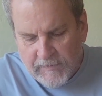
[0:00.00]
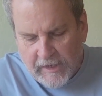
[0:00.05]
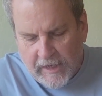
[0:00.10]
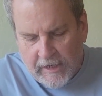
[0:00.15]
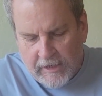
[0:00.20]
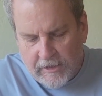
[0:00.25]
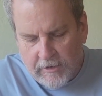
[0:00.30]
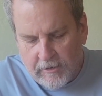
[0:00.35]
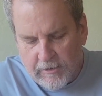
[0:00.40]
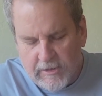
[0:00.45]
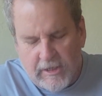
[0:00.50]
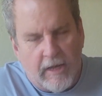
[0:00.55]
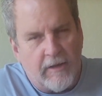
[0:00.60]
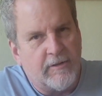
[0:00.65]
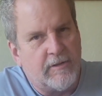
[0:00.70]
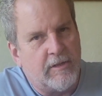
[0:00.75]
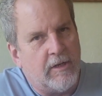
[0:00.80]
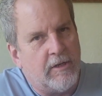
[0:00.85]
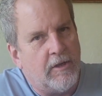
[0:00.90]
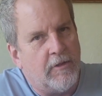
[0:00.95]
And he goes, I'll
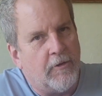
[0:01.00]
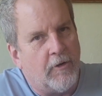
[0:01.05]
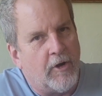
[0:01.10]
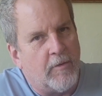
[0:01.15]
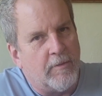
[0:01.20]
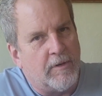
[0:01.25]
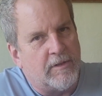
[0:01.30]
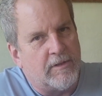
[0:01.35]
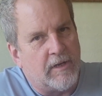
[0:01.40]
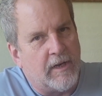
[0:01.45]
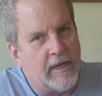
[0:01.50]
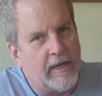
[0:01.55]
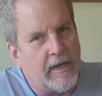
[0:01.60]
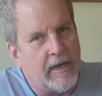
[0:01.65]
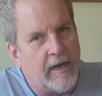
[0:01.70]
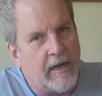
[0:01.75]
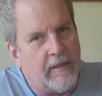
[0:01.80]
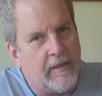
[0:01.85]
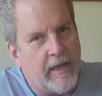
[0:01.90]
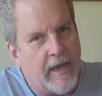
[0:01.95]
send you the ornaments that I got
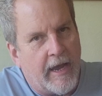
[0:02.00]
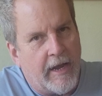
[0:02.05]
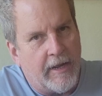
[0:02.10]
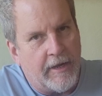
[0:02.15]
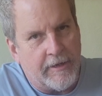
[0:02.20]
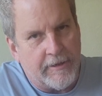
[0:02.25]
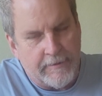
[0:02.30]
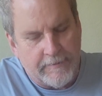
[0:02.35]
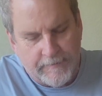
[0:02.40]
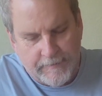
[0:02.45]
out of the attic.